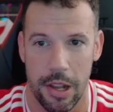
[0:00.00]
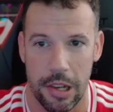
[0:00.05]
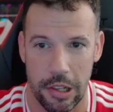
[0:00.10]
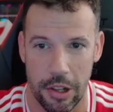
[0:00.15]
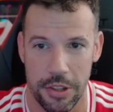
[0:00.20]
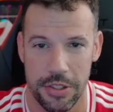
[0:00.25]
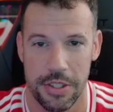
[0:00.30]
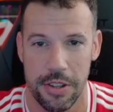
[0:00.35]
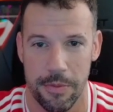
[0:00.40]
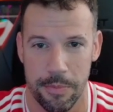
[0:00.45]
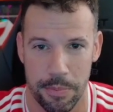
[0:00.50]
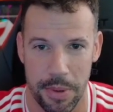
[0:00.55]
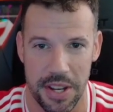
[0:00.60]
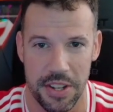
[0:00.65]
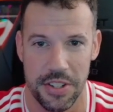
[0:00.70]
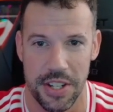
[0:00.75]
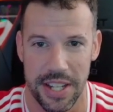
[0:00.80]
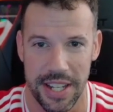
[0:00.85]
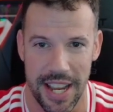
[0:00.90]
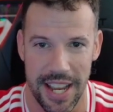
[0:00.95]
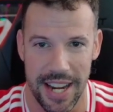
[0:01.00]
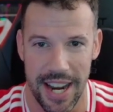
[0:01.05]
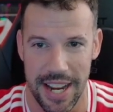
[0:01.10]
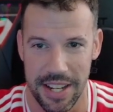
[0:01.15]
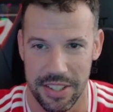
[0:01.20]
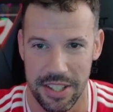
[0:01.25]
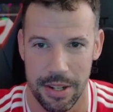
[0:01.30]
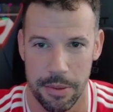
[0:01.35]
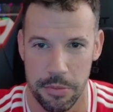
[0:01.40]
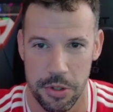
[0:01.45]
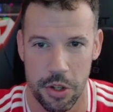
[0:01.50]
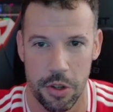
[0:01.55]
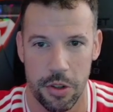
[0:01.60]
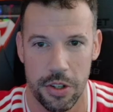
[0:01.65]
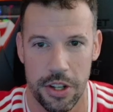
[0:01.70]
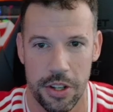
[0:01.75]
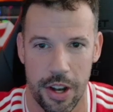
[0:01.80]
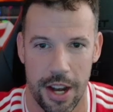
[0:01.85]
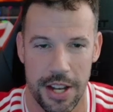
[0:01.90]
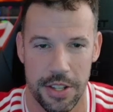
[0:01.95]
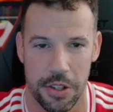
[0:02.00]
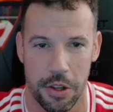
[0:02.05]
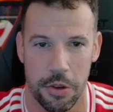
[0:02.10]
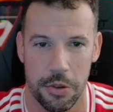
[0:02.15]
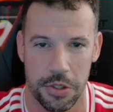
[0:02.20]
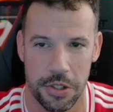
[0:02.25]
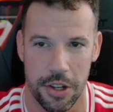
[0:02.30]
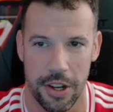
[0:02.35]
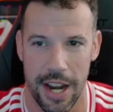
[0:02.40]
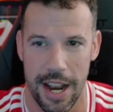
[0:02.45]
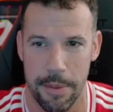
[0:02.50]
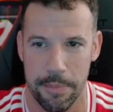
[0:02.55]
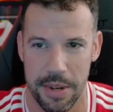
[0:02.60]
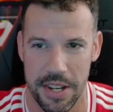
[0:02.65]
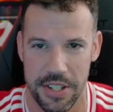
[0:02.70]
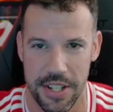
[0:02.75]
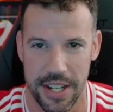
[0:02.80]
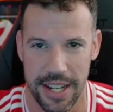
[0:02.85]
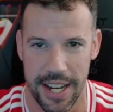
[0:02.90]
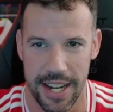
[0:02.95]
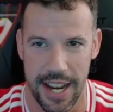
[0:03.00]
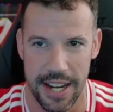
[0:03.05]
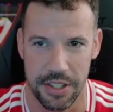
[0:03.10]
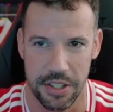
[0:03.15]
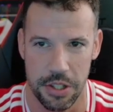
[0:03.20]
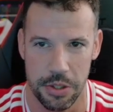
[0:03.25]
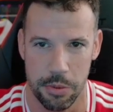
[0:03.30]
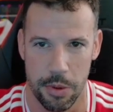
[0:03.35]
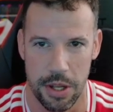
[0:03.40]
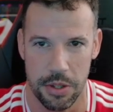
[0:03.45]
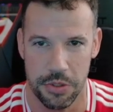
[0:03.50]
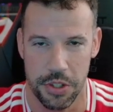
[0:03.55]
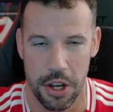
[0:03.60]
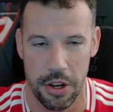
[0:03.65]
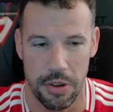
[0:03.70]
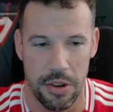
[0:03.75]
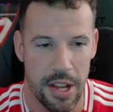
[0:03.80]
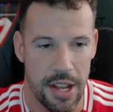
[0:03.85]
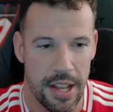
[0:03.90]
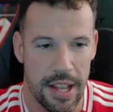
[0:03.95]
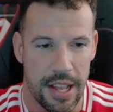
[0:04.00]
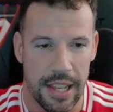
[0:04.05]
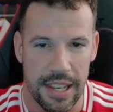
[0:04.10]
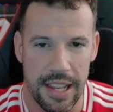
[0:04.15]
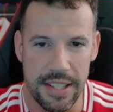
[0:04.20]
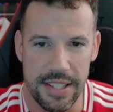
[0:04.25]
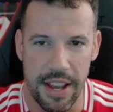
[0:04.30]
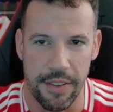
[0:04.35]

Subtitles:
lots of benching headaches, and I'm sure you guys are also going to have benching headaches as well. So let's have a